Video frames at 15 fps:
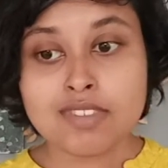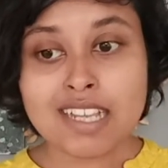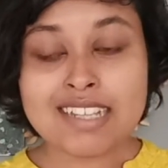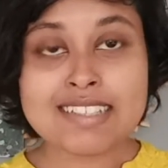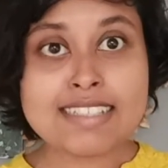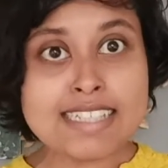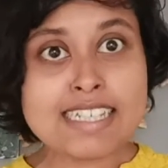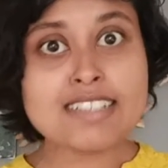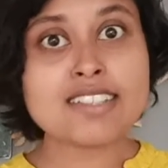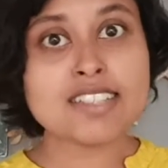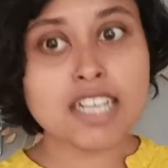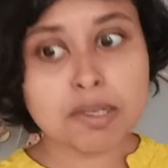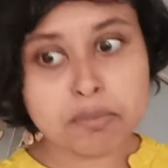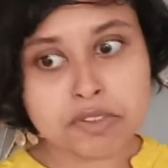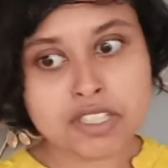This
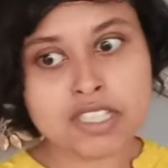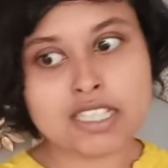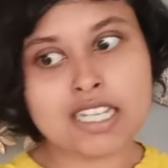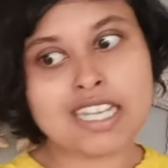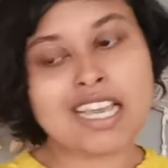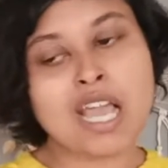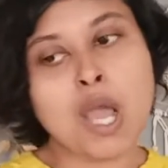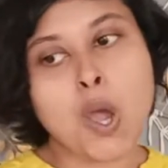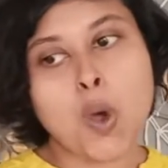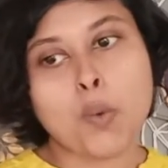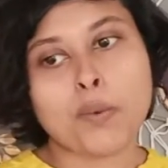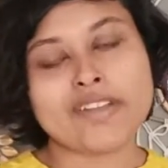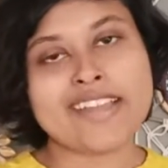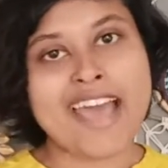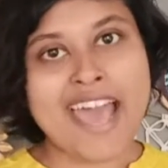community
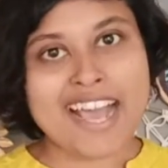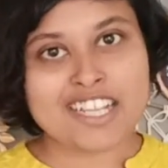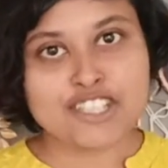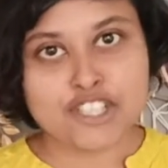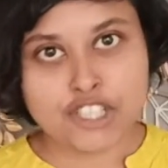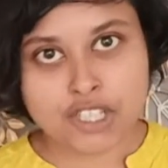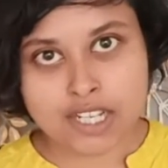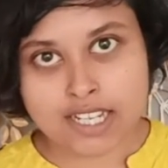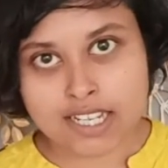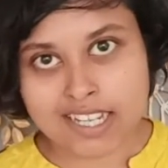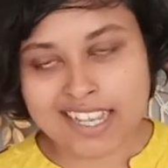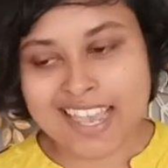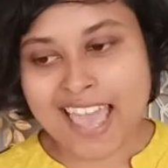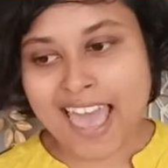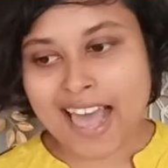was
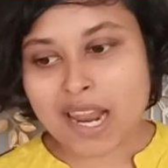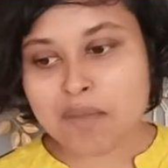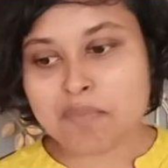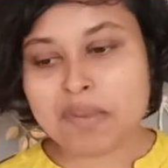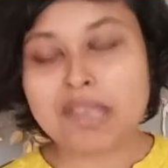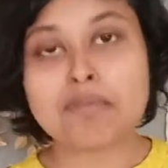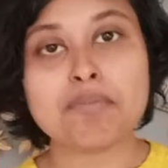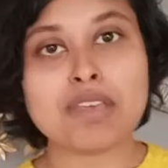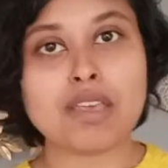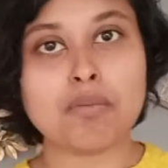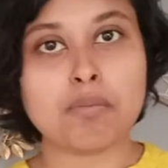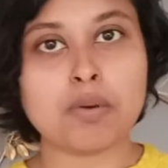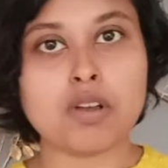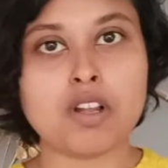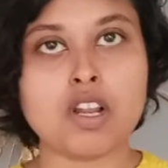actually helping
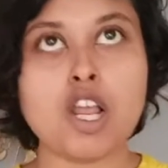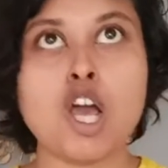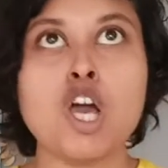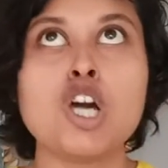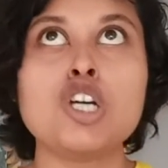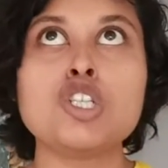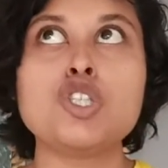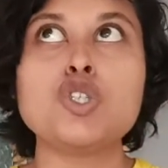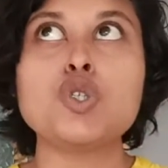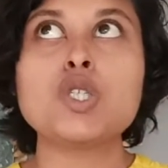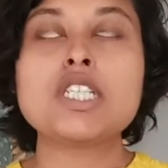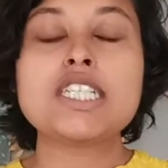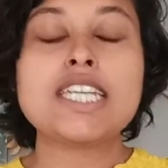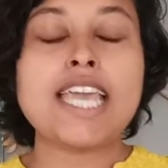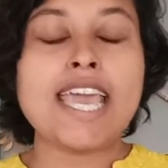people
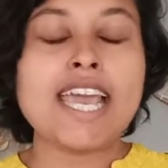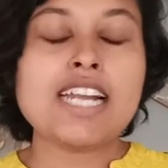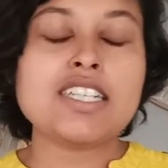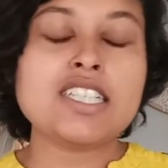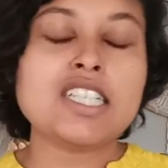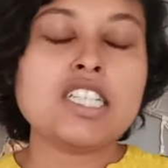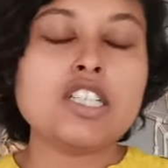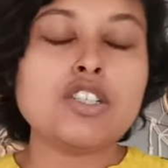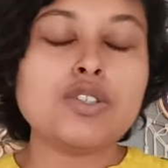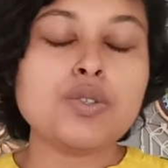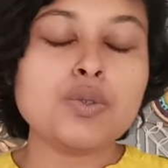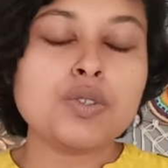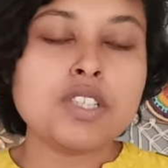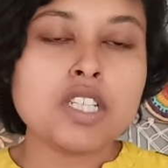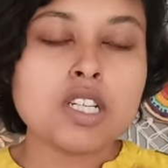to get
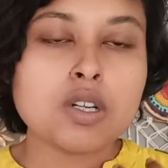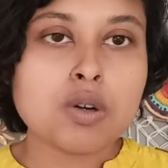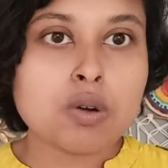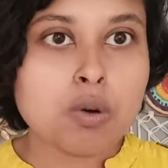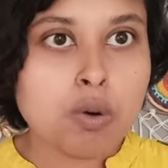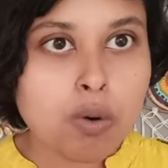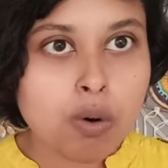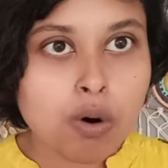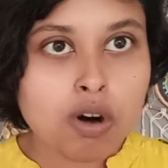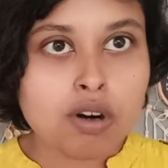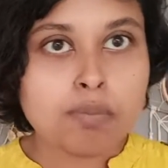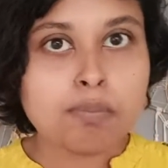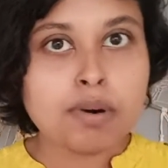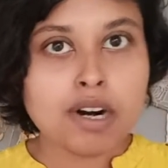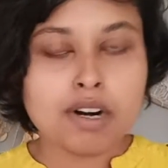into their
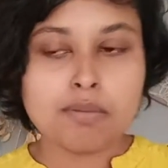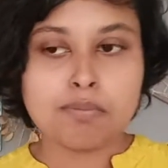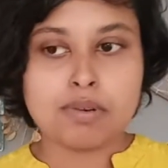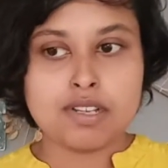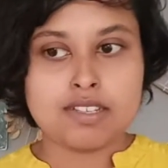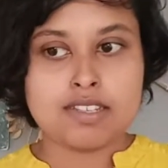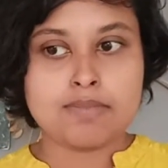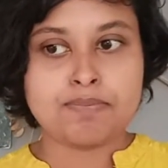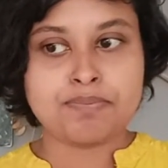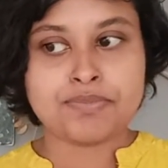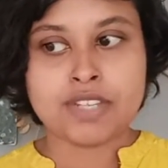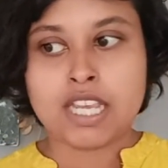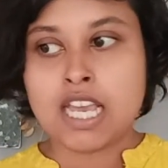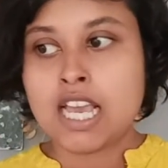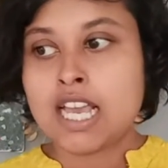core purpose.
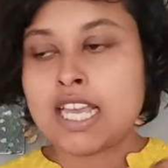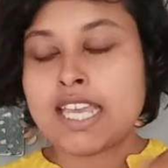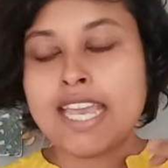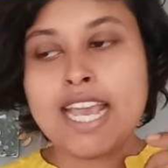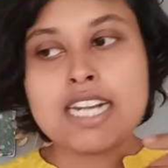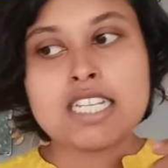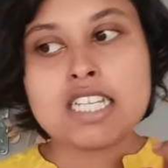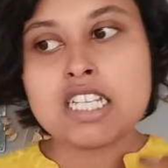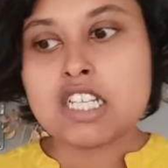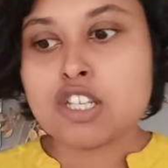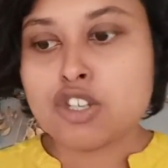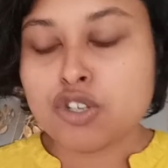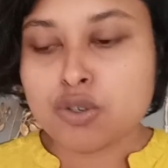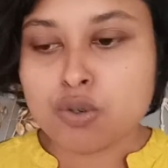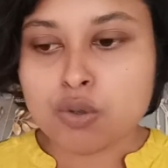Get
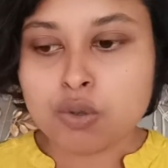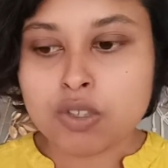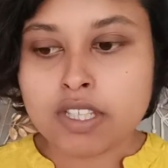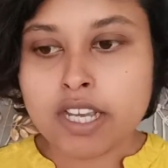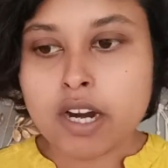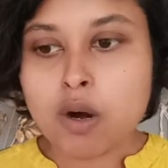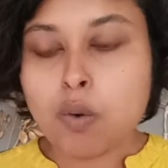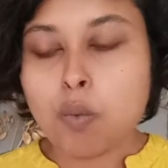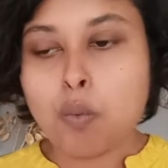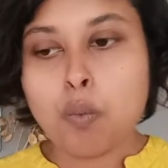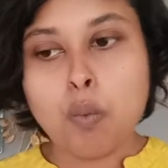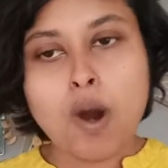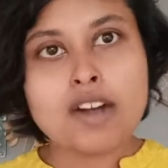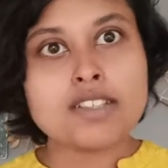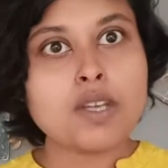into their
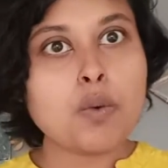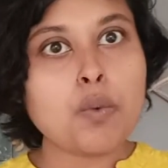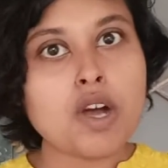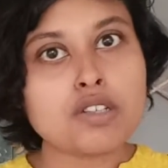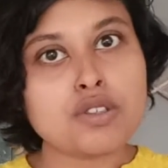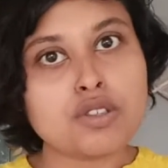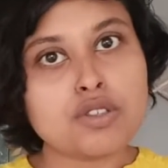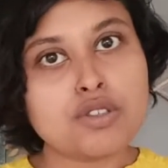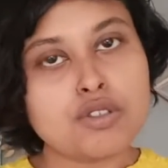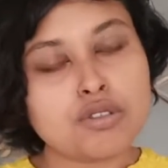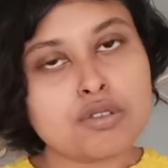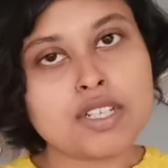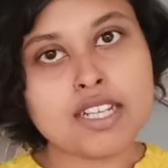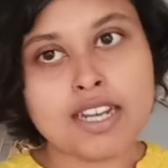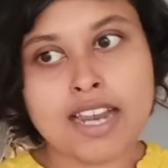what they want to
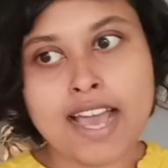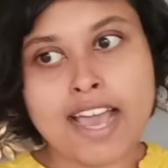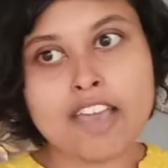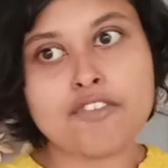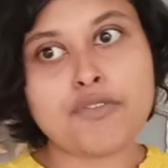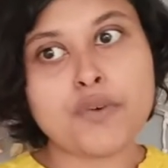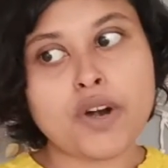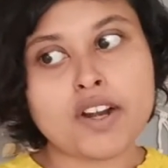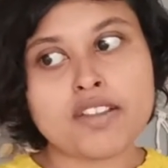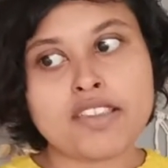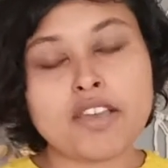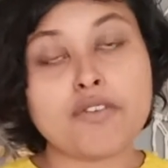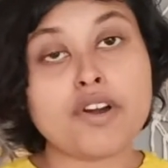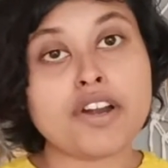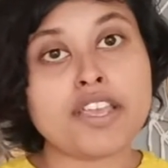do in life, what
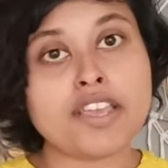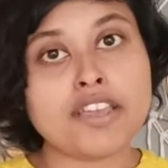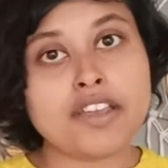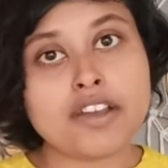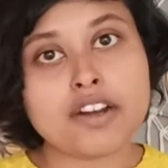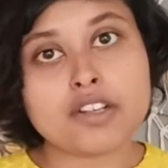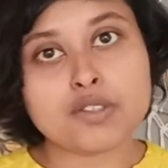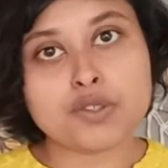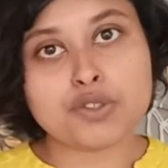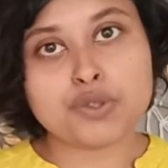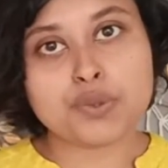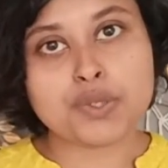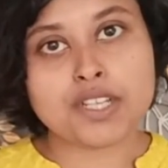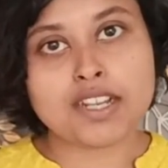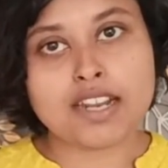they were here to
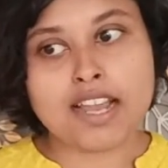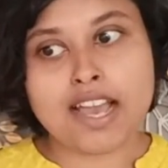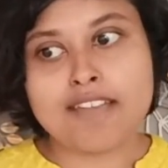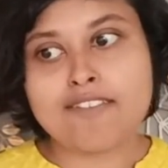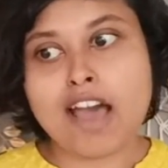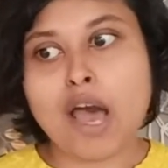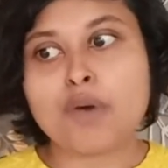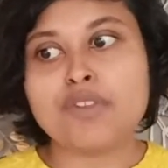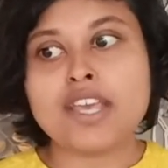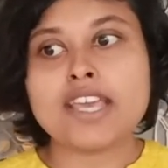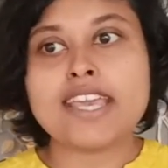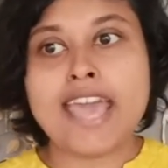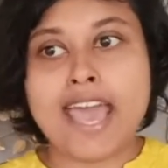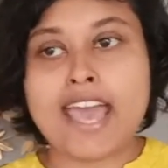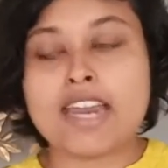do in life, how they
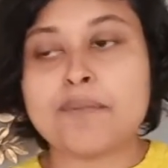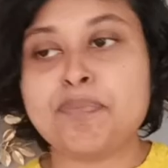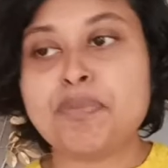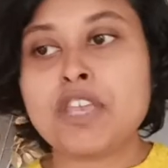can